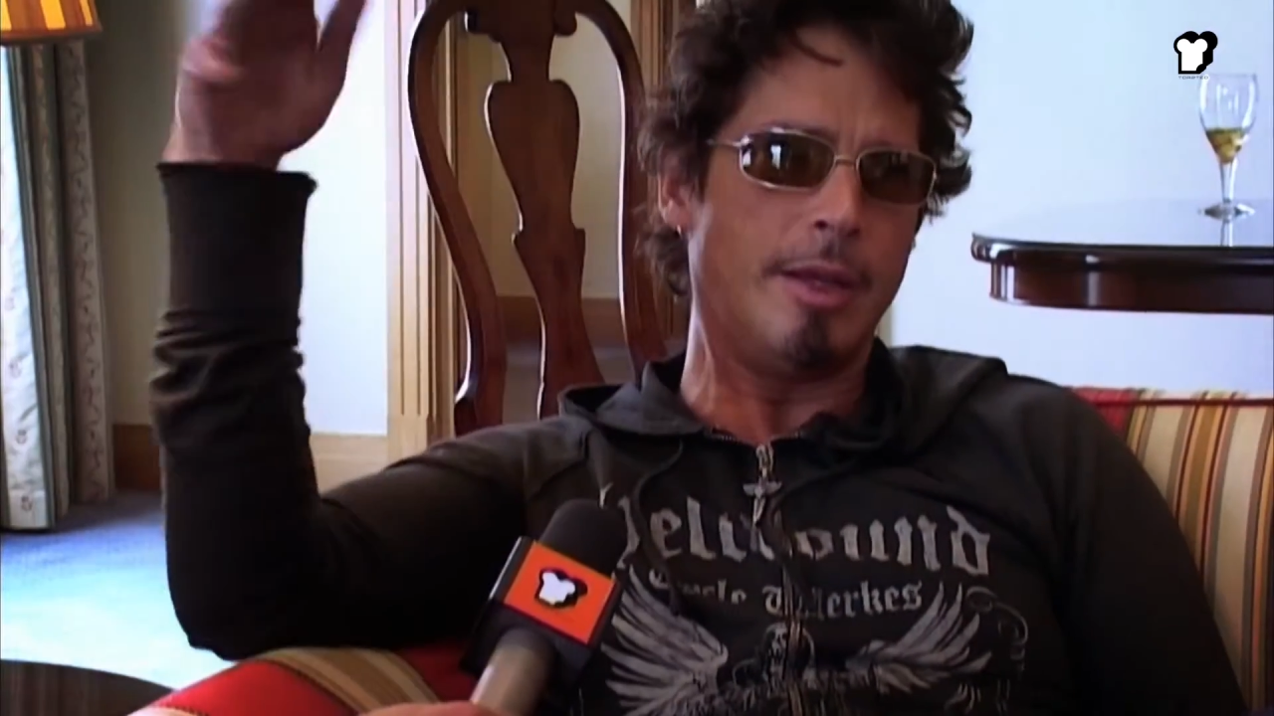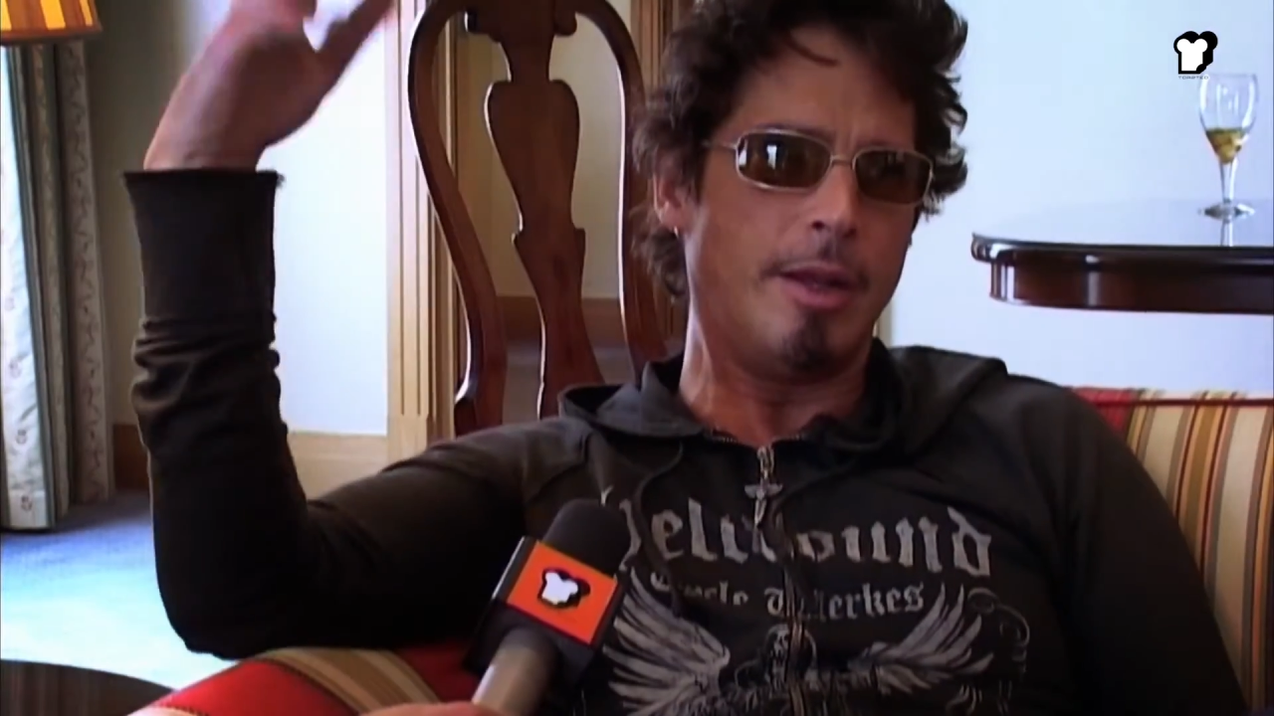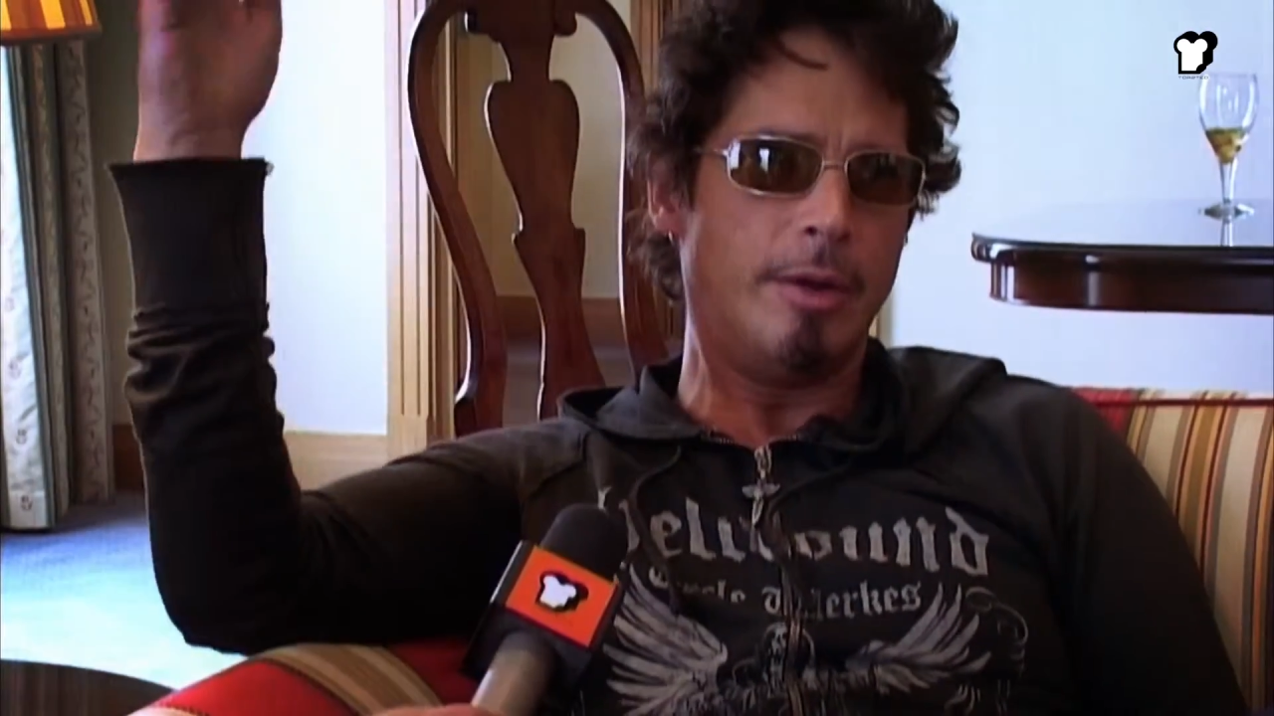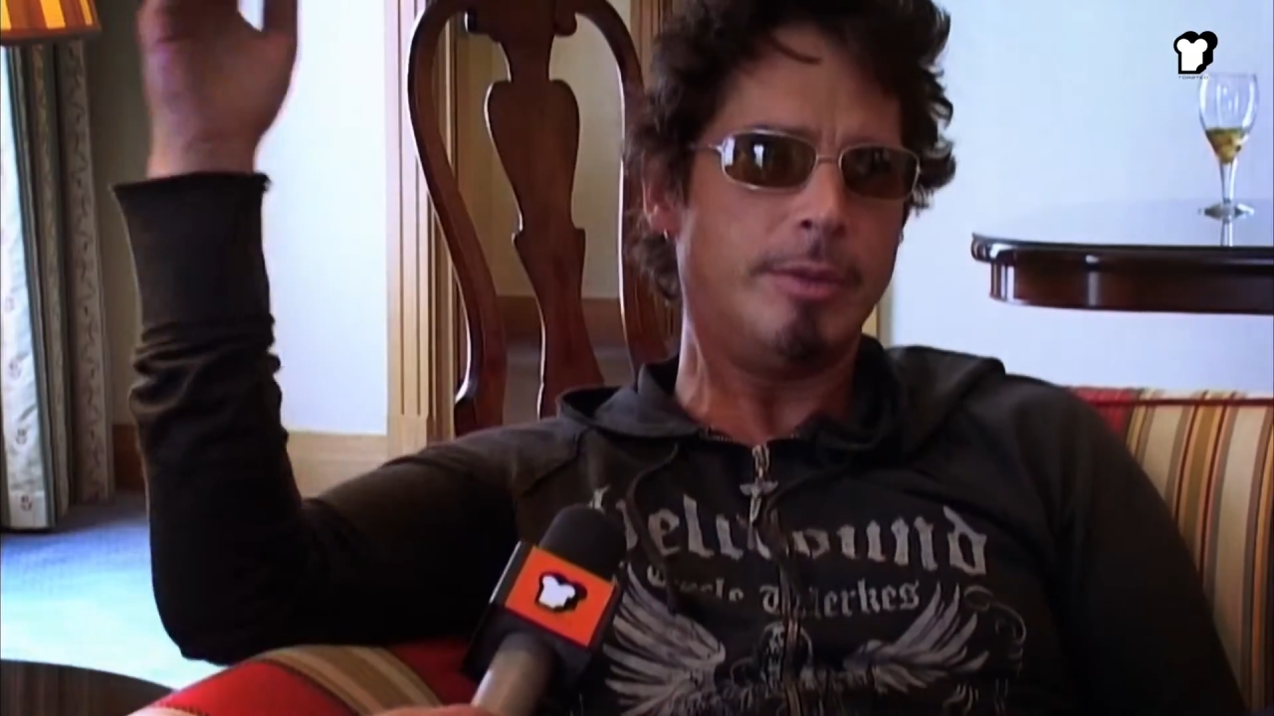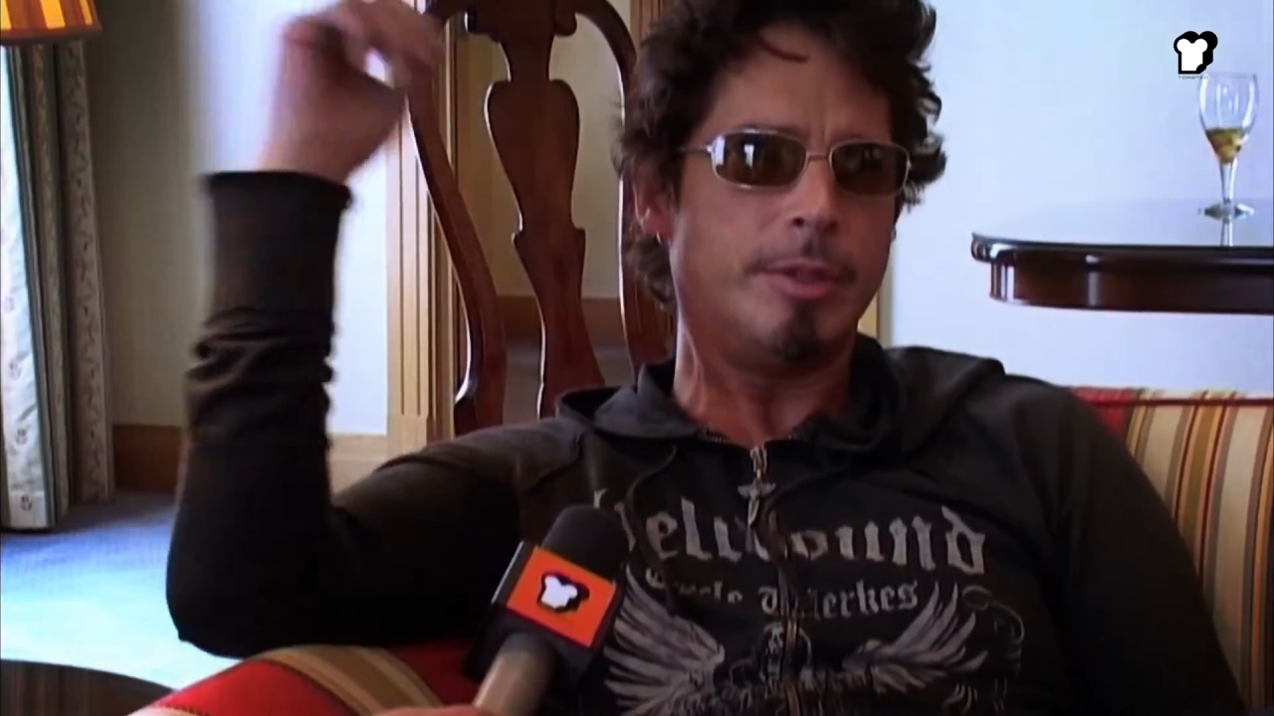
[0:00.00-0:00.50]
You
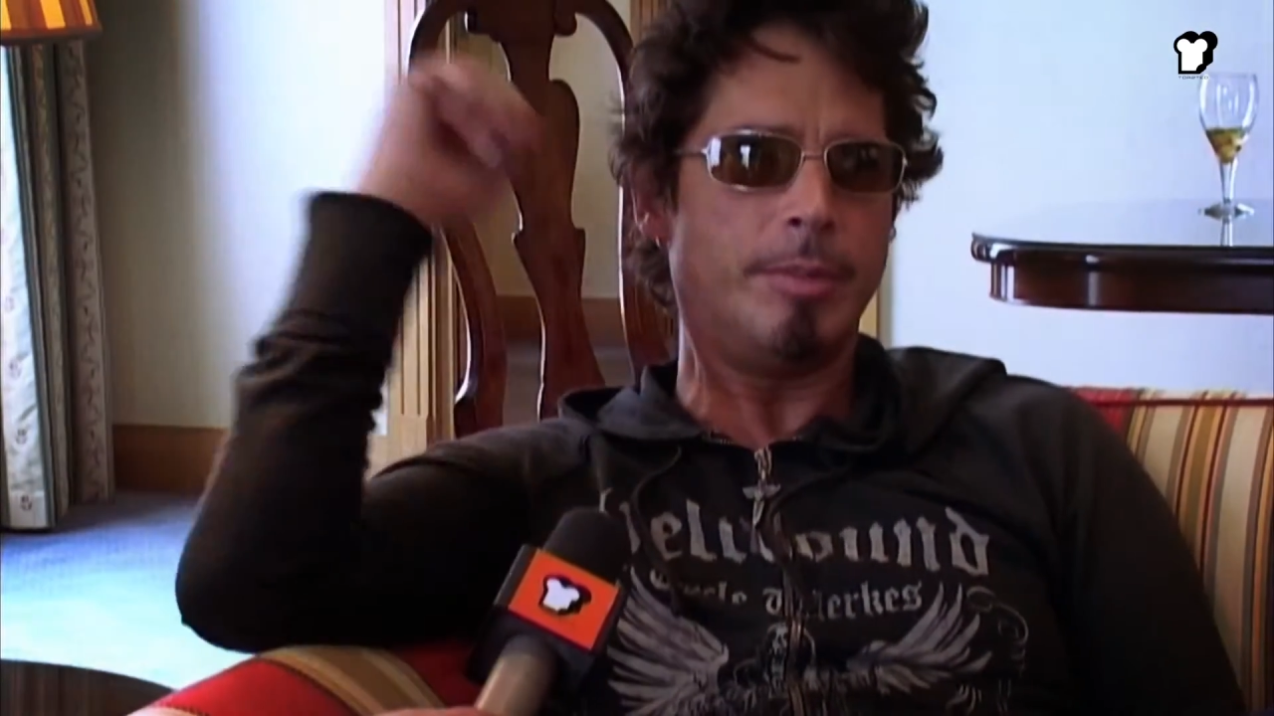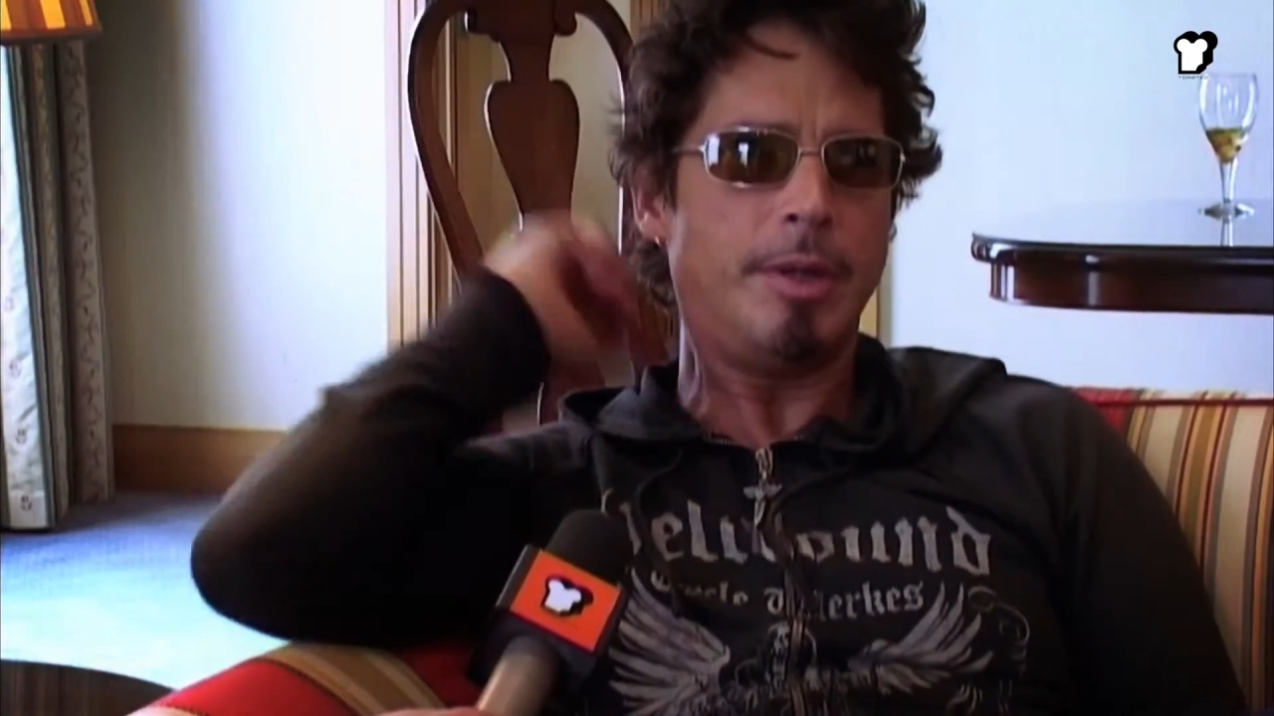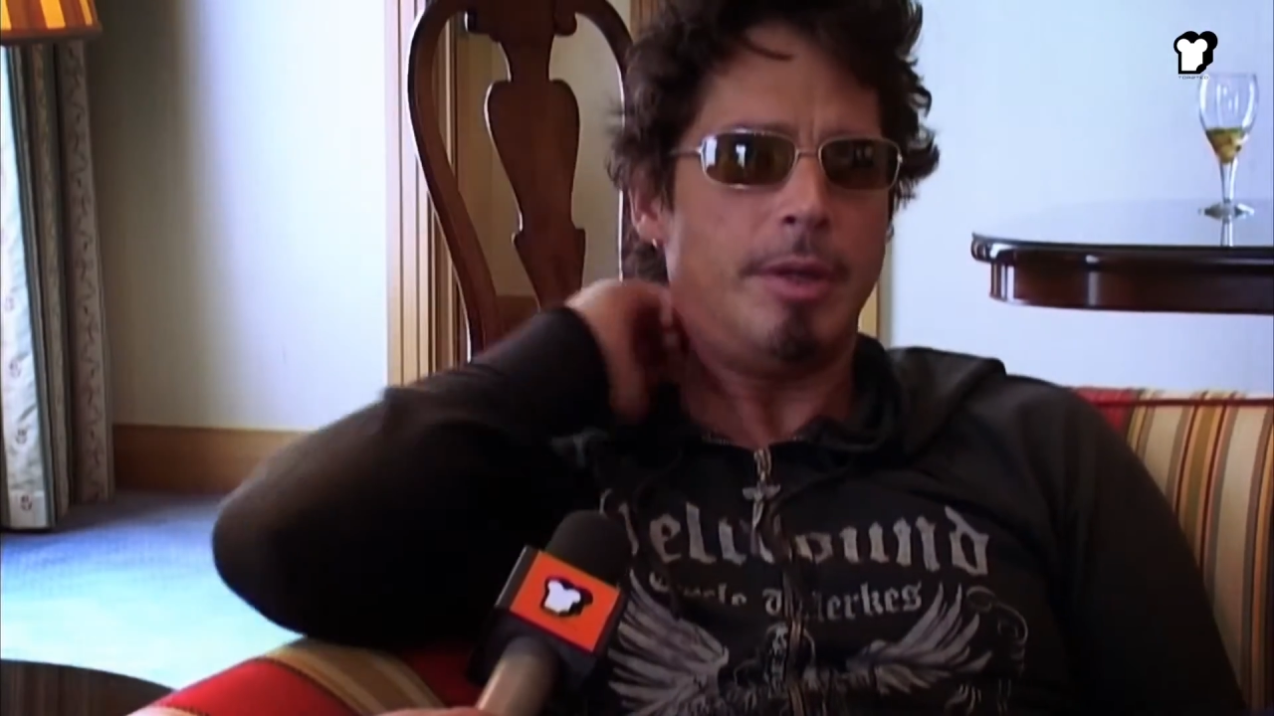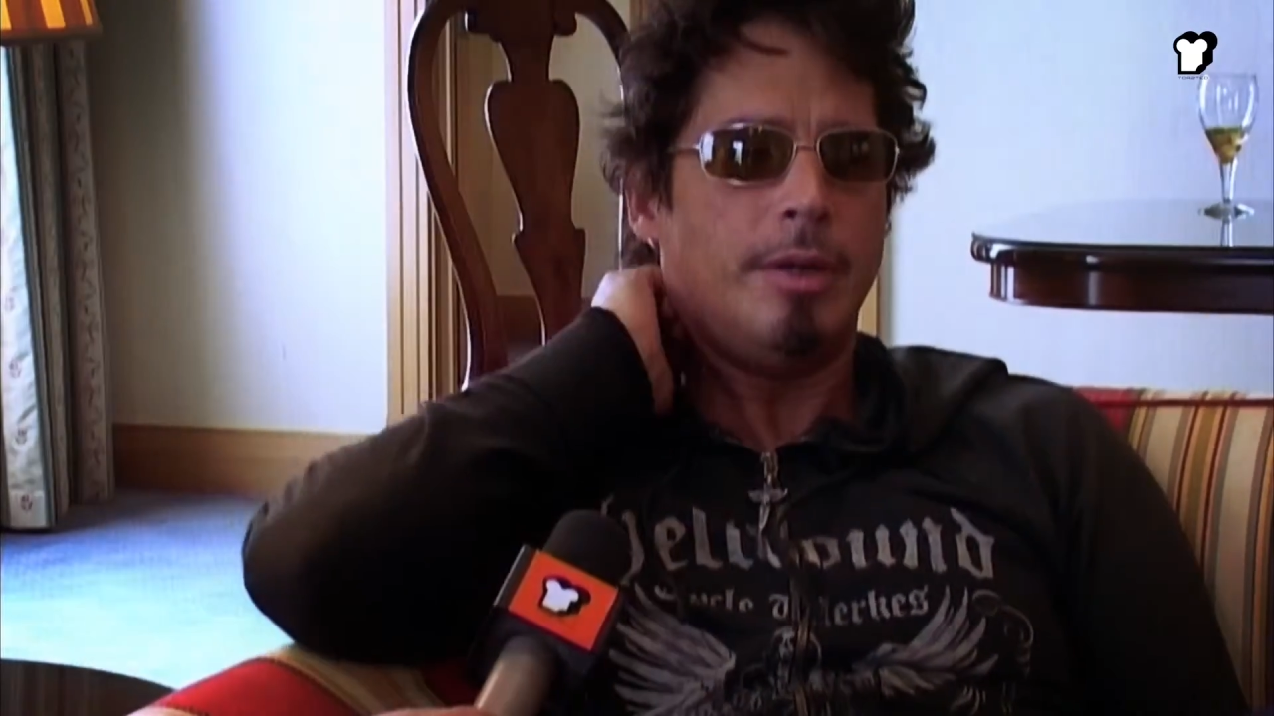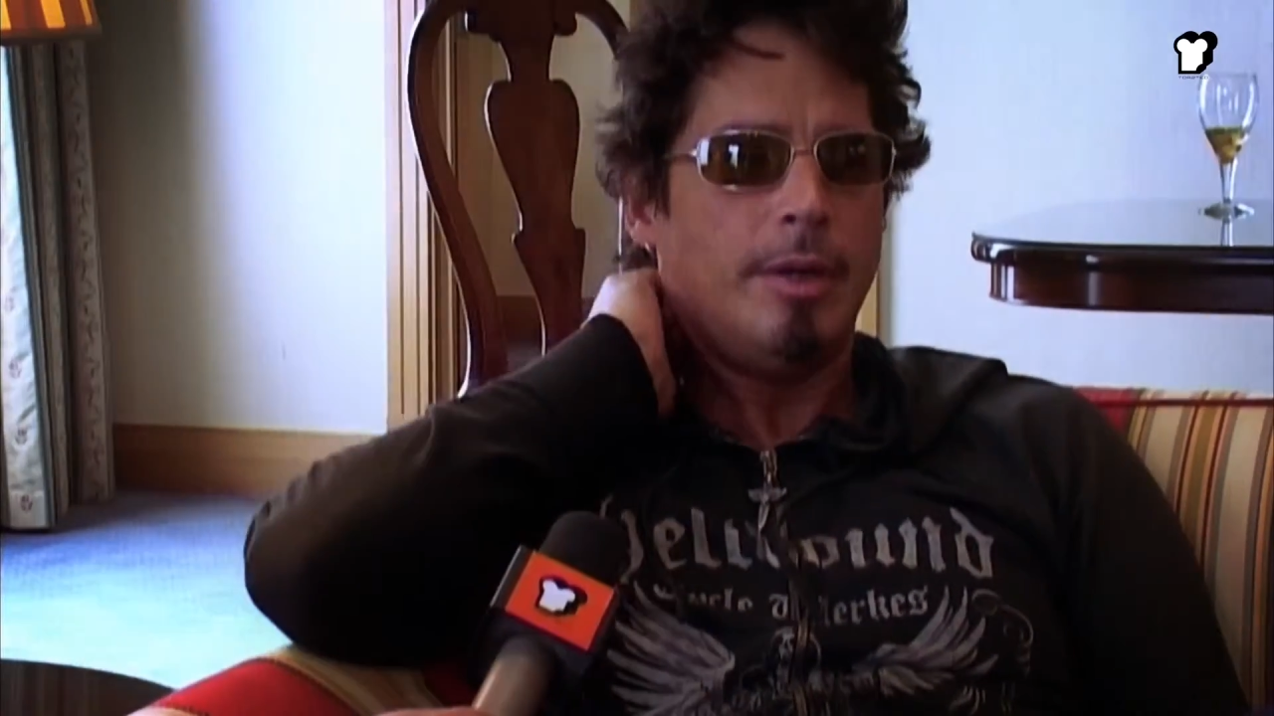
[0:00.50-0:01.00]
know, to
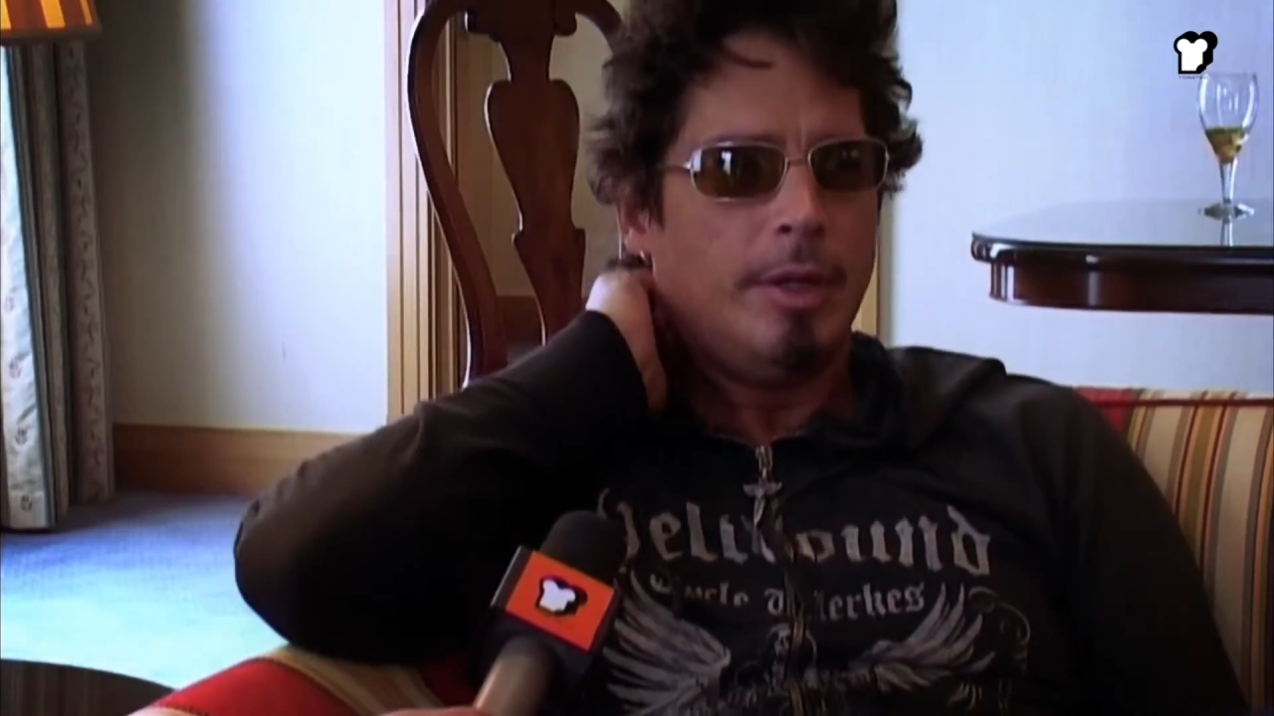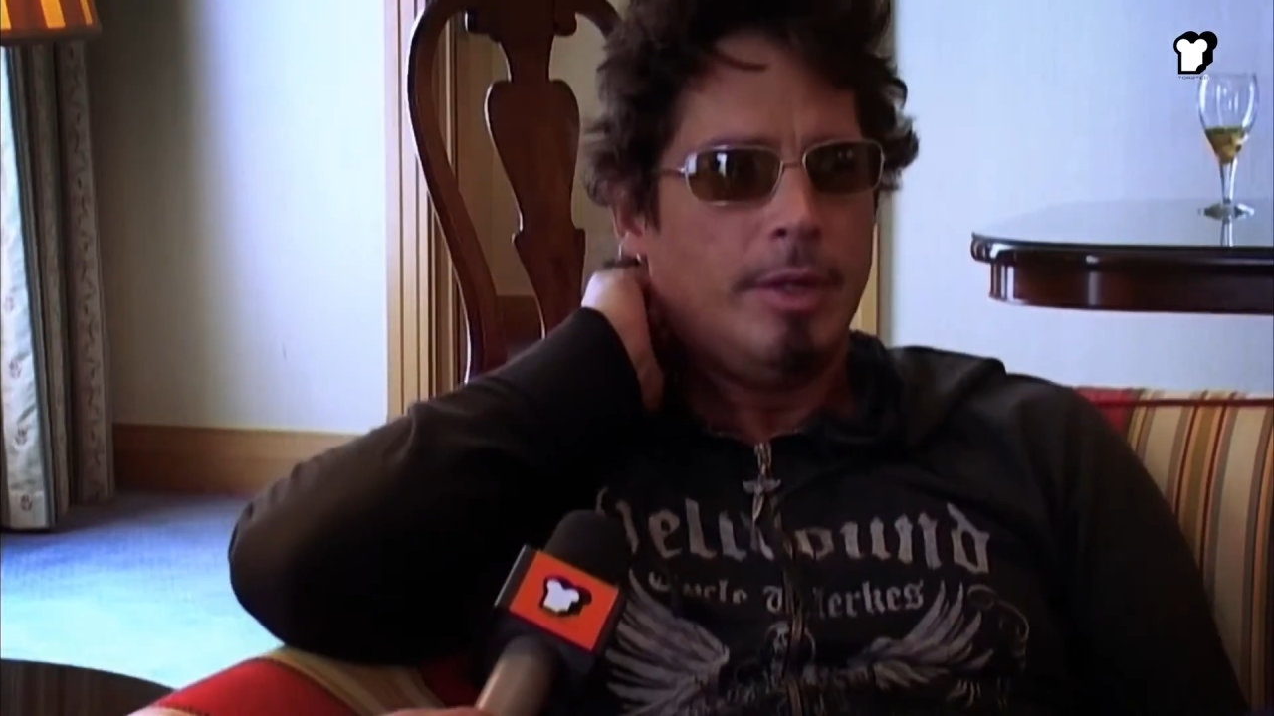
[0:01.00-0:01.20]
be